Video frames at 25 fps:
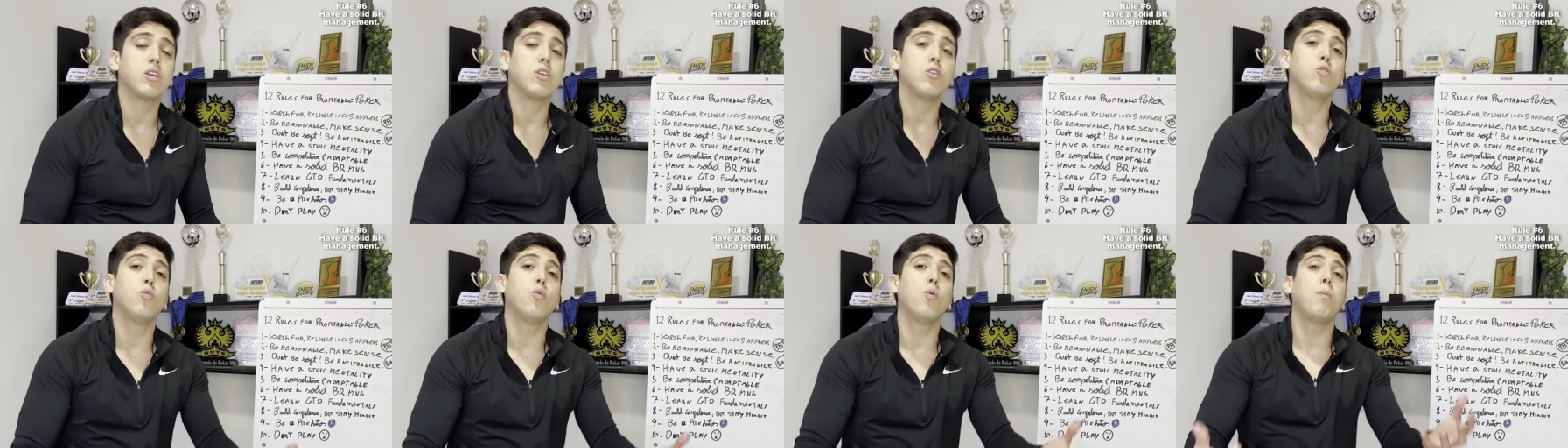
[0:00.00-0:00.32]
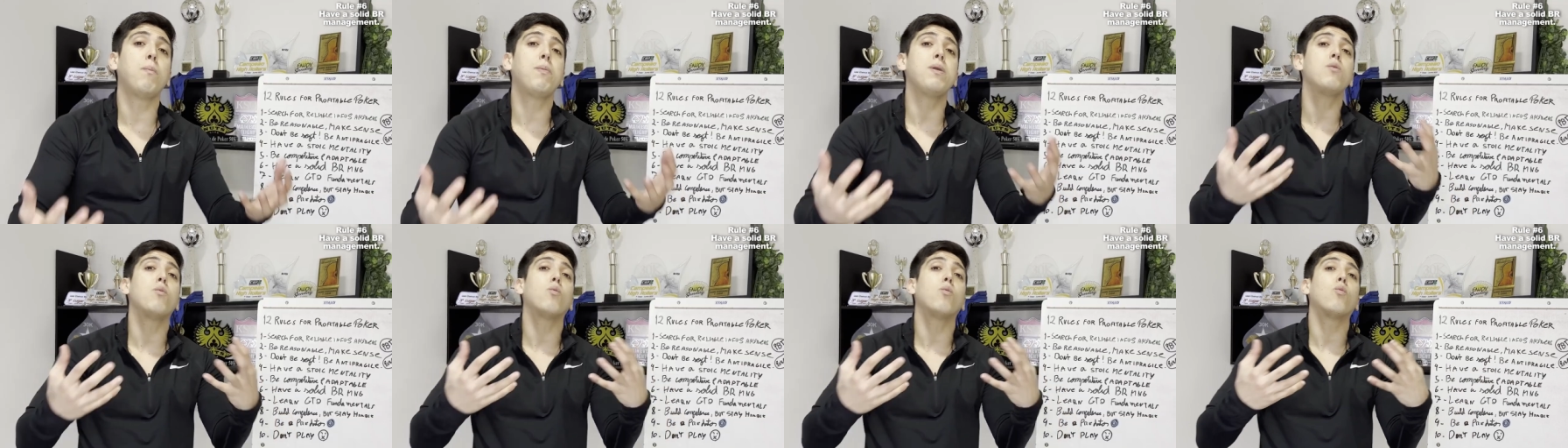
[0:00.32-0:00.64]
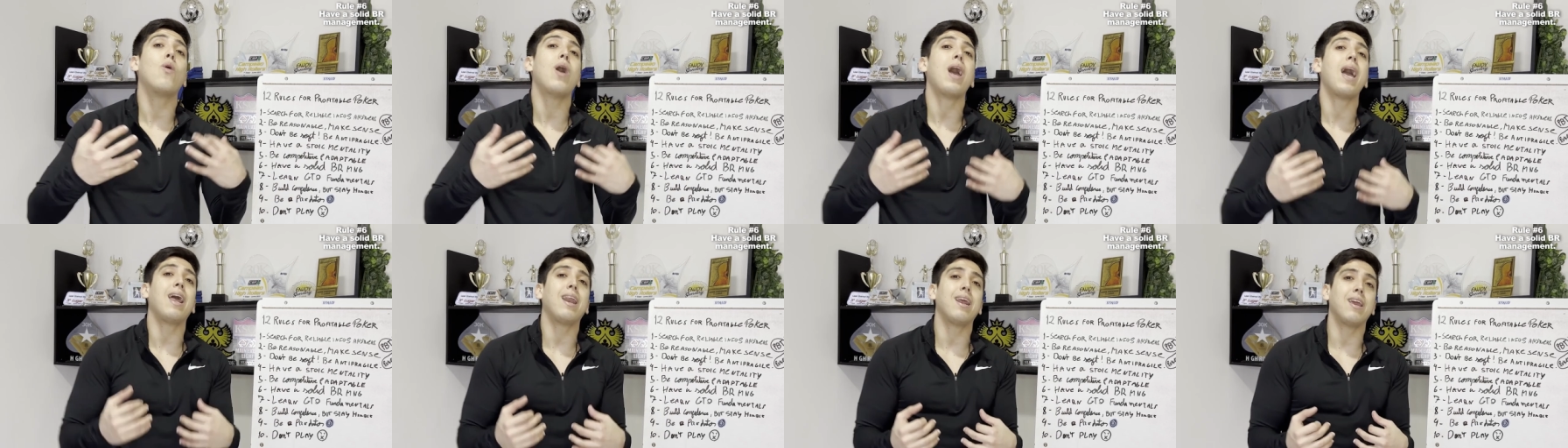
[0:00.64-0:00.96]
you will be
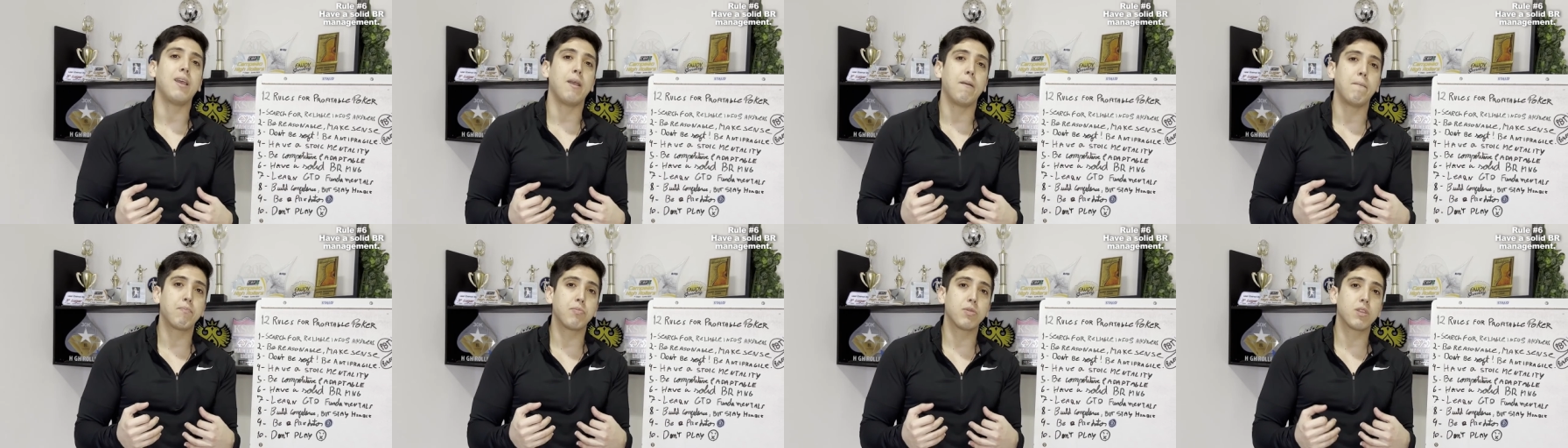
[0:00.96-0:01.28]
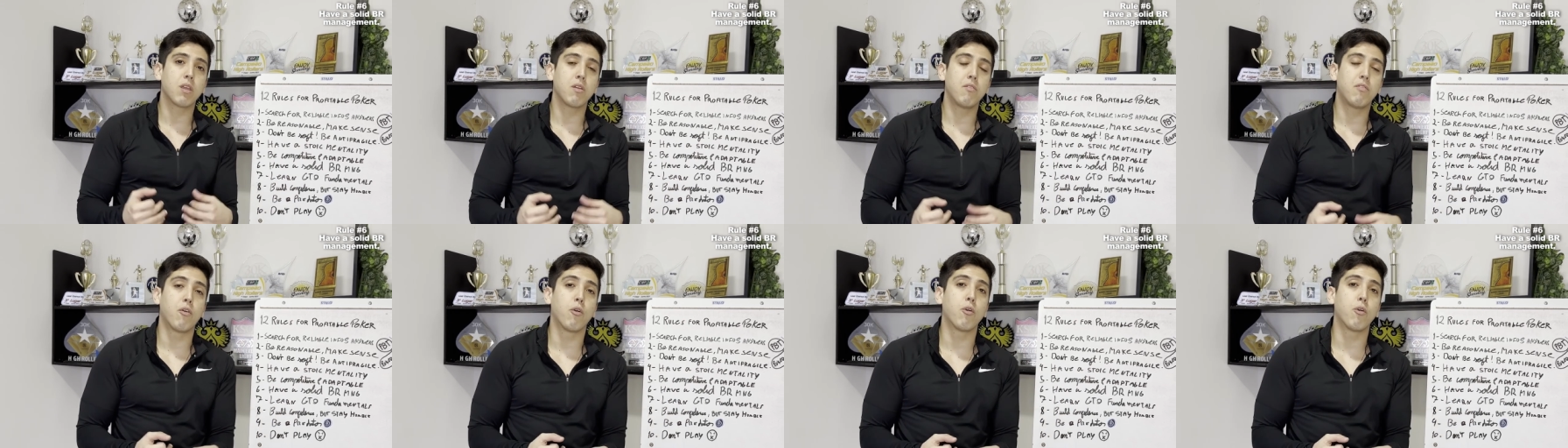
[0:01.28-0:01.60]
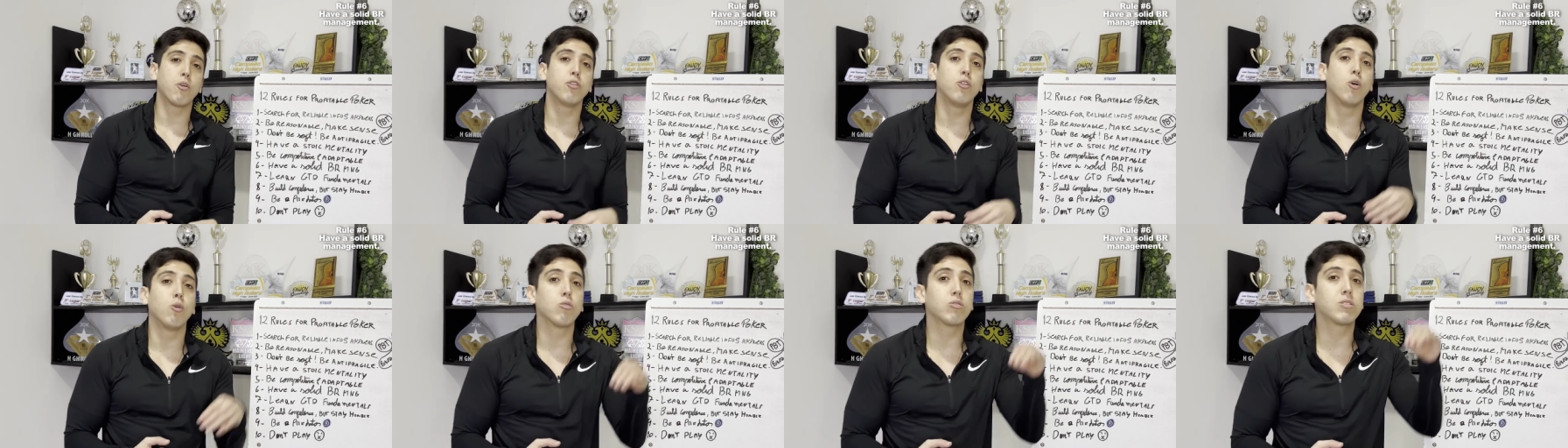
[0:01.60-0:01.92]
ready for
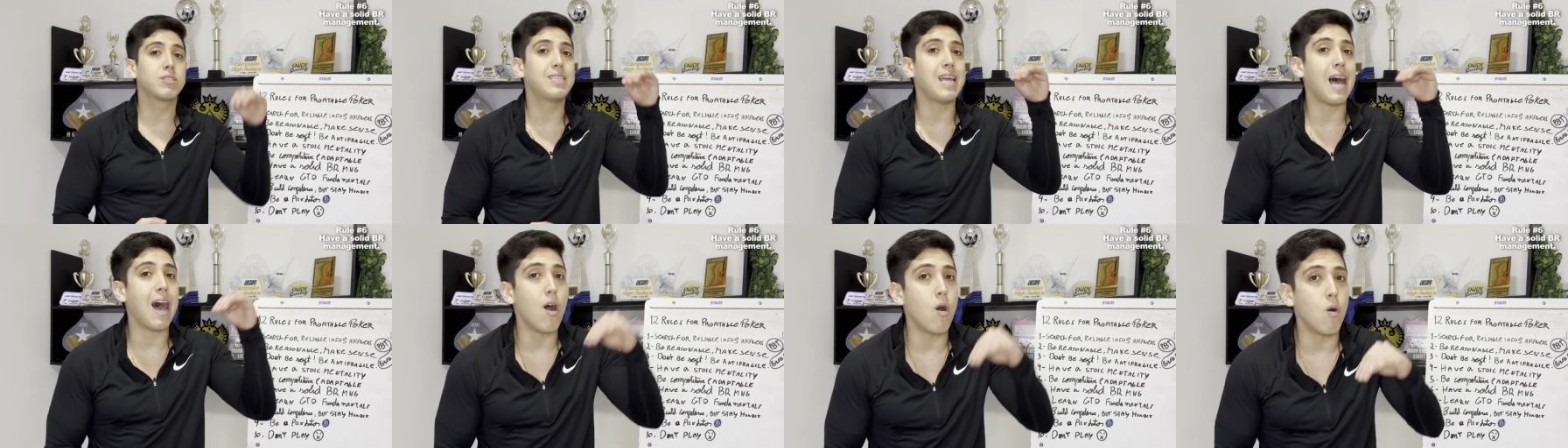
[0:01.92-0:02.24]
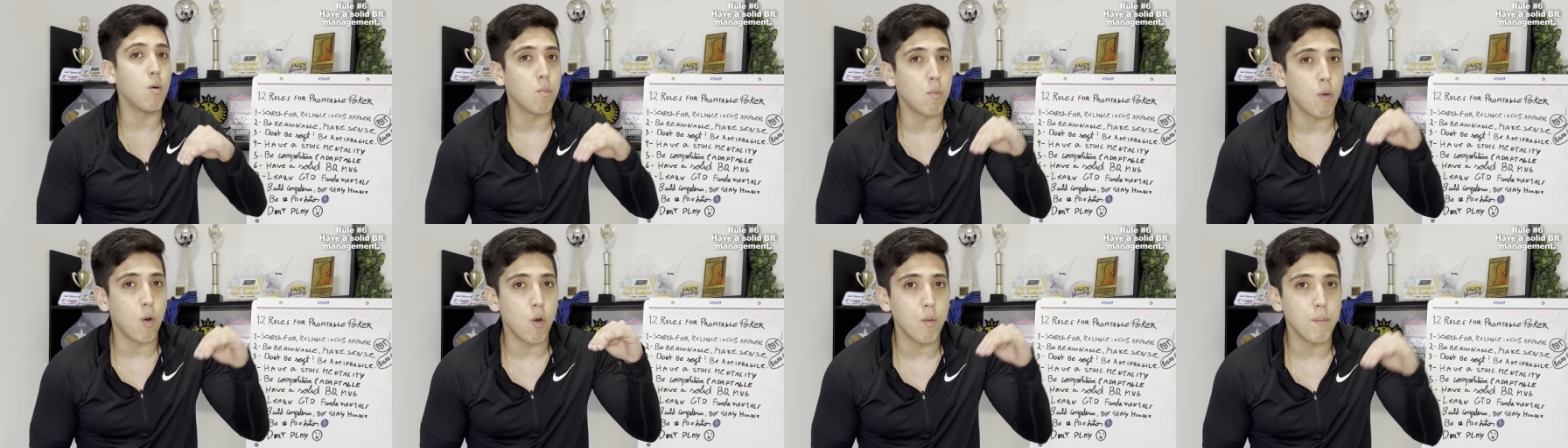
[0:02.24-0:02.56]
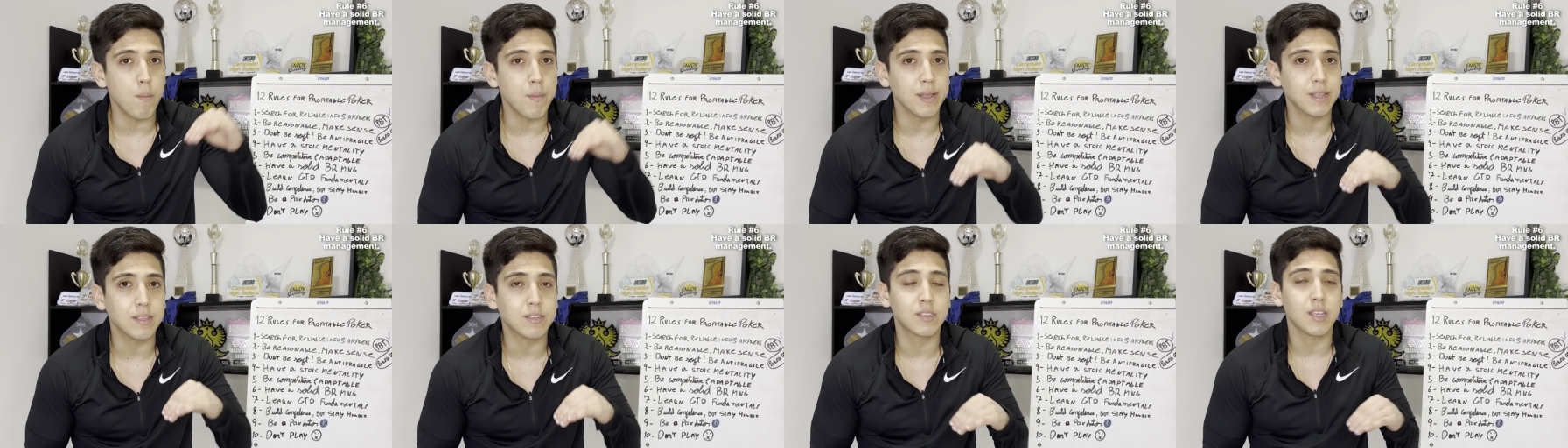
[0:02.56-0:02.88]
those down
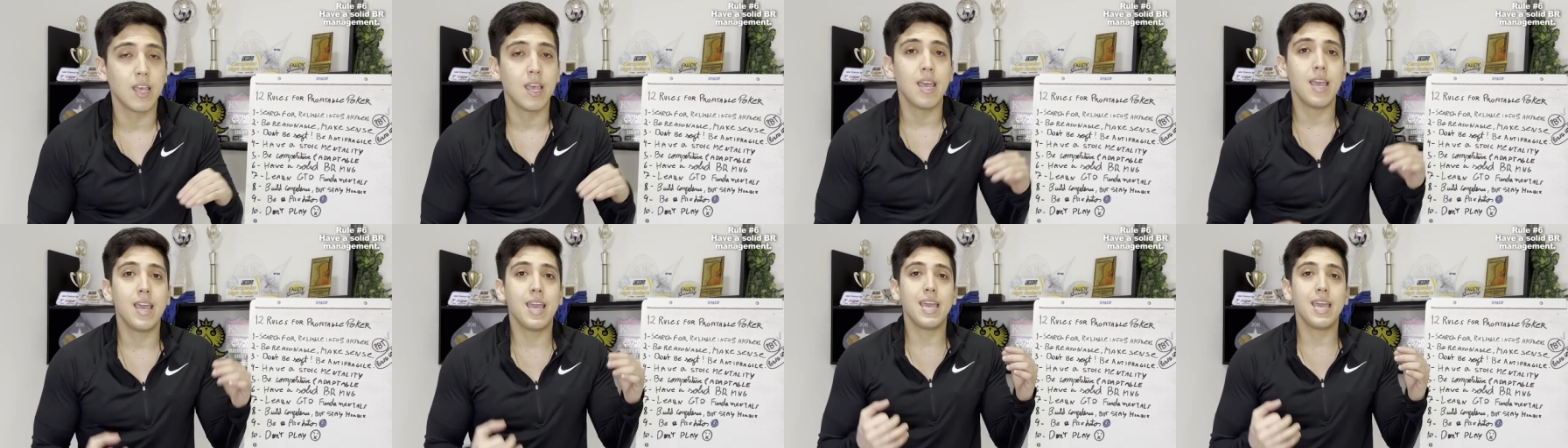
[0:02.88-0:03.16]
moments